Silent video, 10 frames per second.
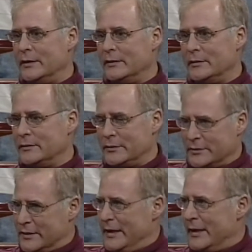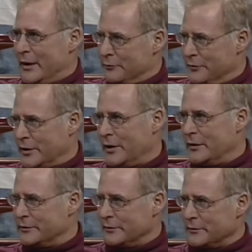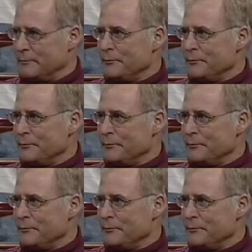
uh, just in and out for a concert